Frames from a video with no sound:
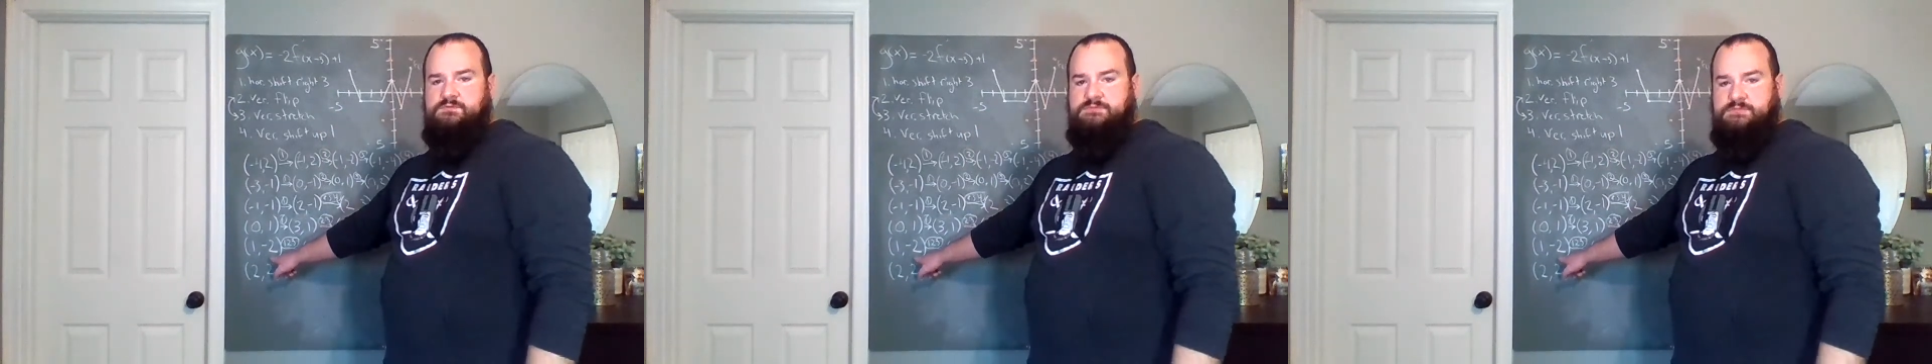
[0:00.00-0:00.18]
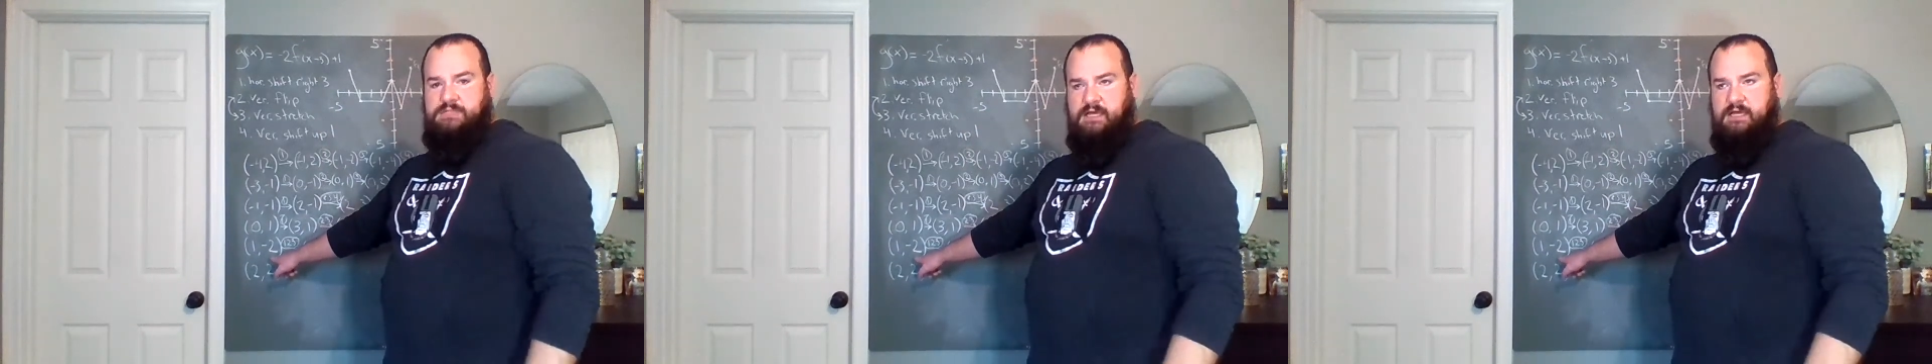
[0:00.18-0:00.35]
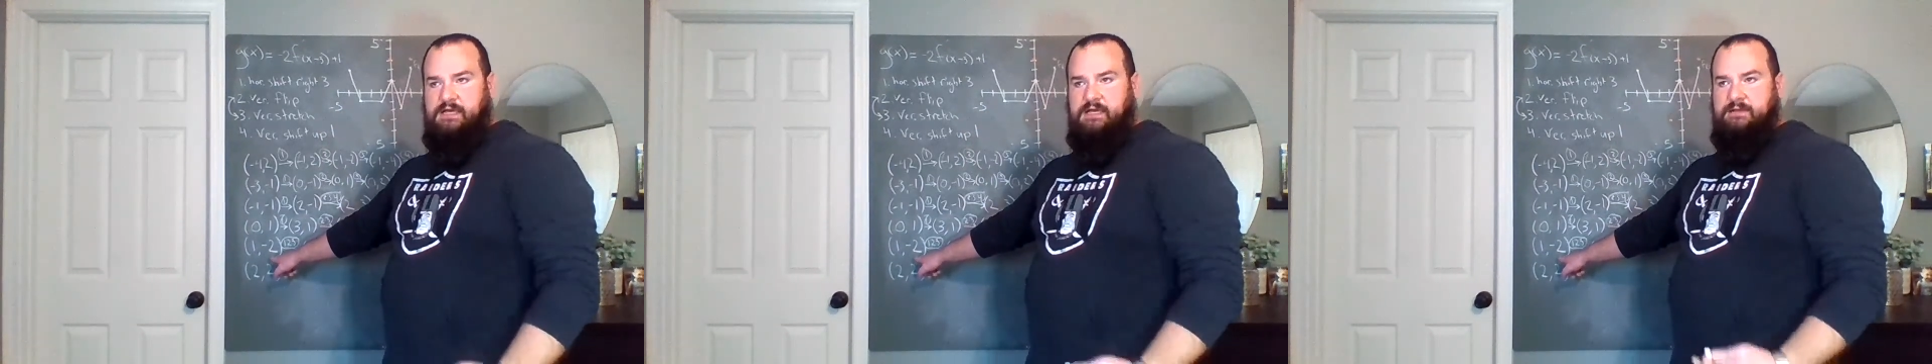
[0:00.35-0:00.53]

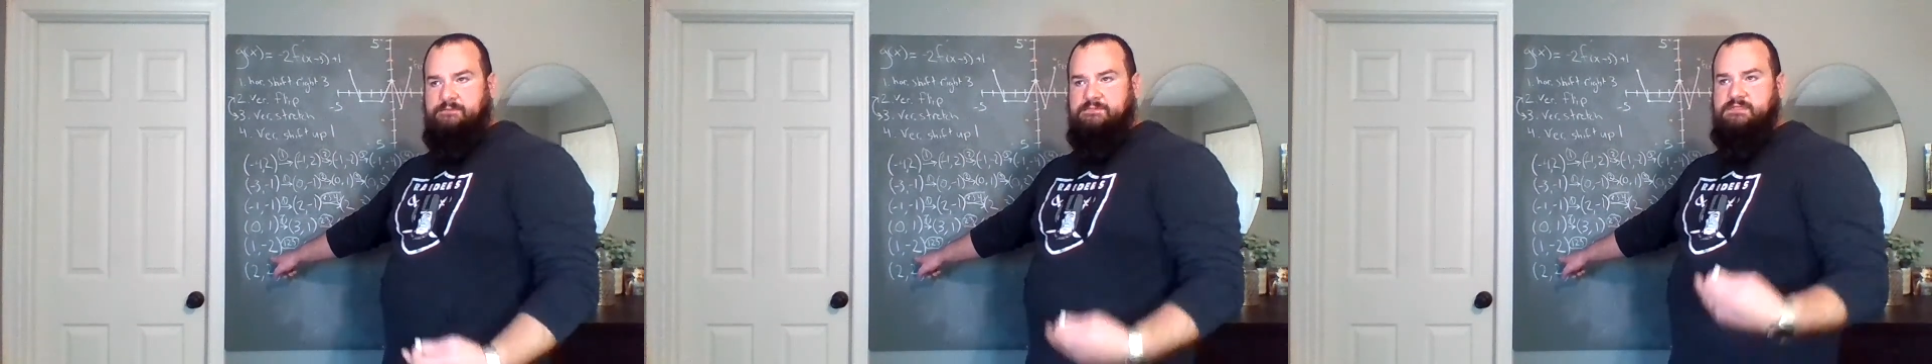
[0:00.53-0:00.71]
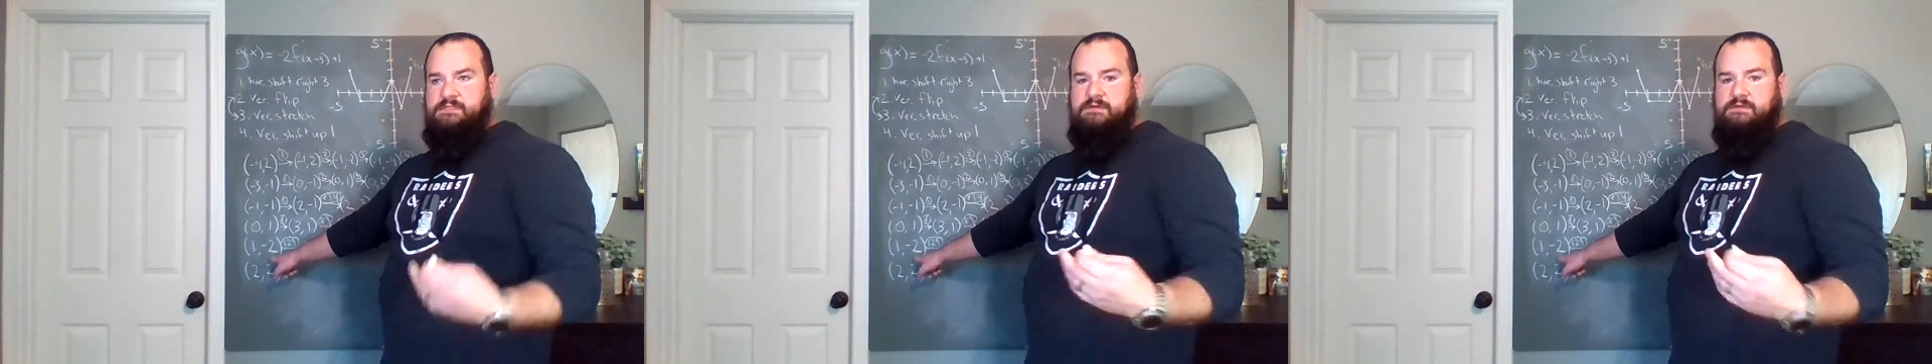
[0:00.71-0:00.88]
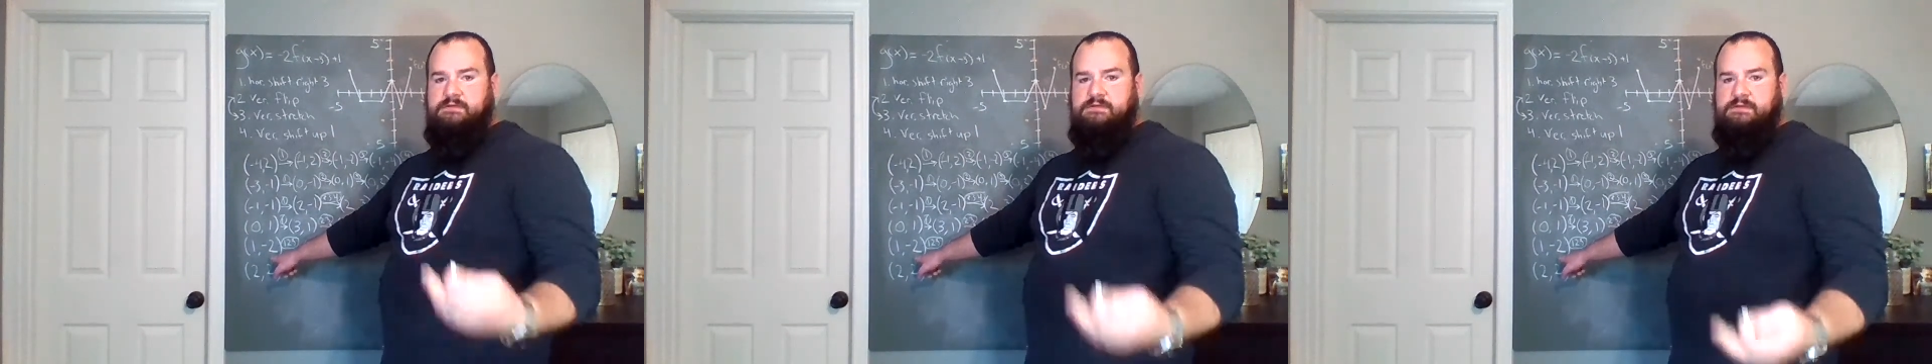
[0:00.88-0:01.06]
times
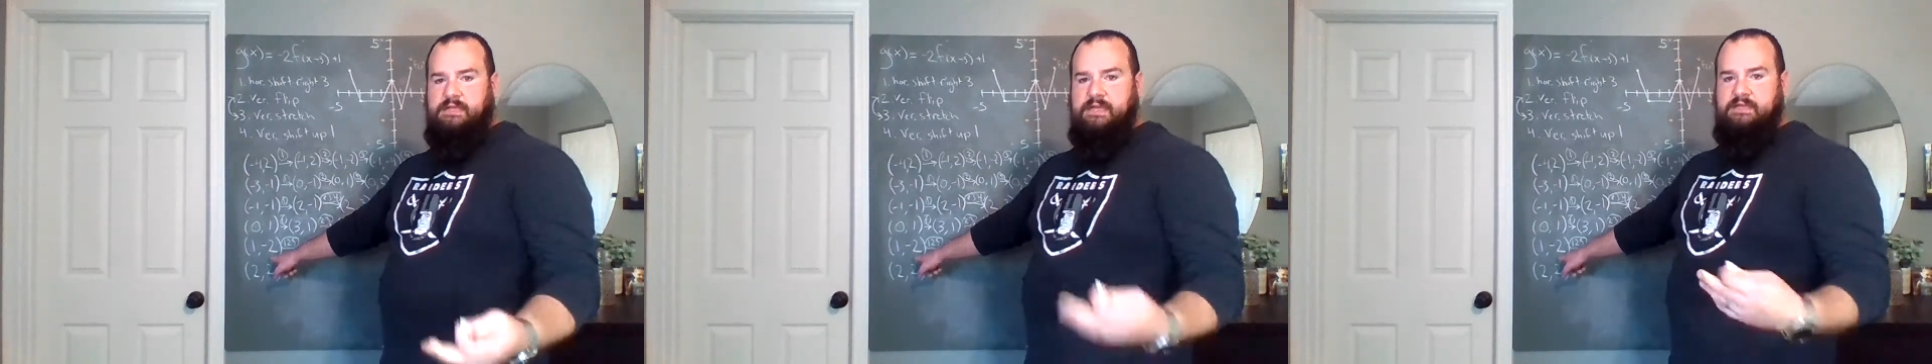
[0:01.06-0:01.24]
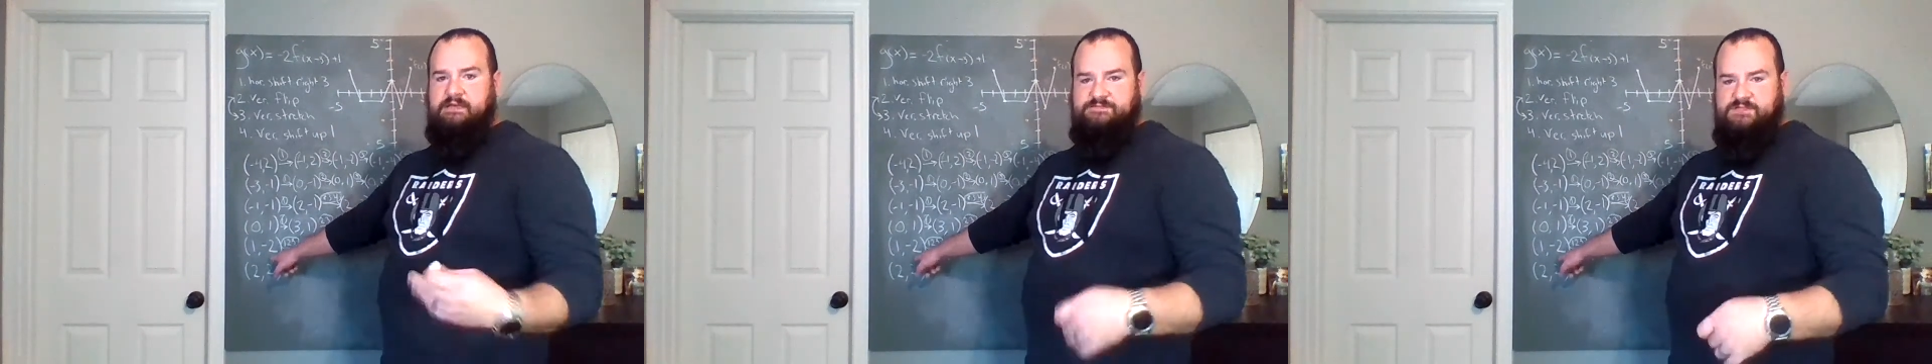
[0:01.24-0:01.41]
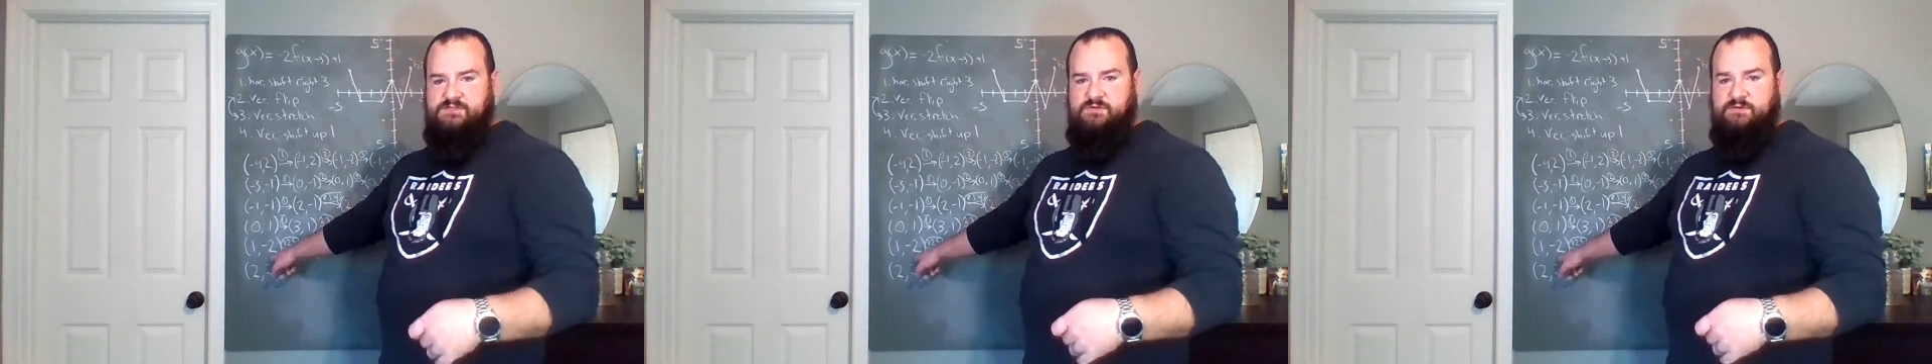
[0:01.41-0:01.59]

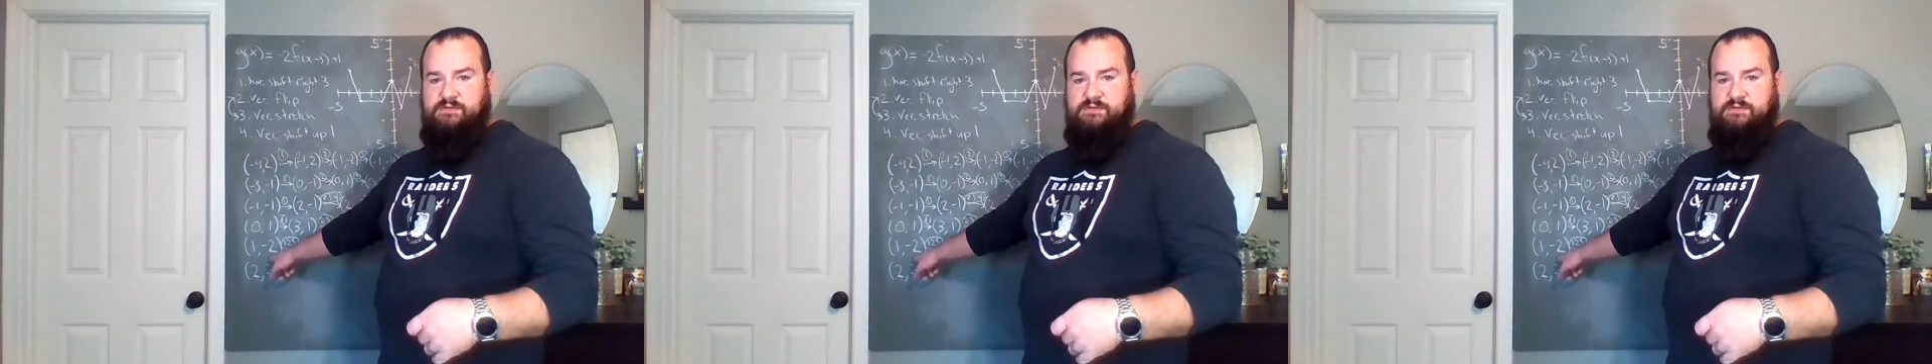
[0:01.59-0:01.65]
-2,